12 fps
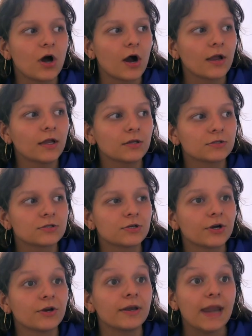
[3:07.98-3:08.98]
Talking
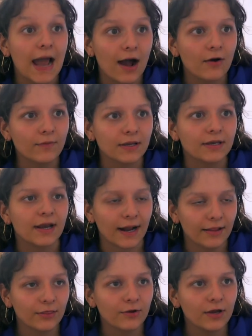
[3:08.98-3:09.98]
to her now in
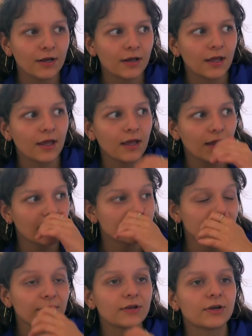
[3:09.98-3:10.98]
9th grade,
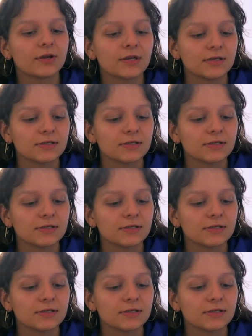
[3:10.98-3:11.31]
it's really good